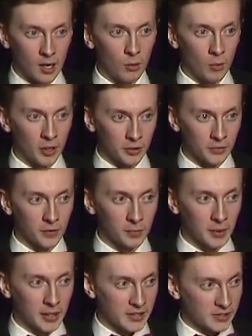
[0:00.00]
a wonderful
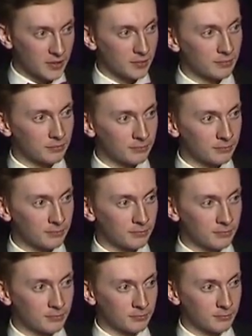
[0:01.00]
place.
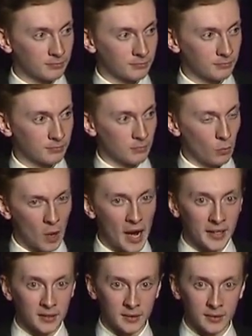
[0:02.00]
Why?